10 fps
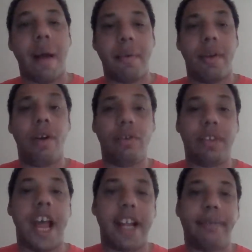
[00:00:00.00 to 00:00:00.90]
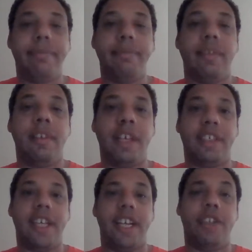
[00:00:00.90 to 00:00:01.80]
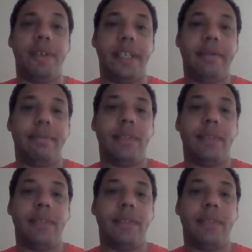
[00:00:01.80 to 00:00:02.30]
I'm your host, Adam. Let's get into it.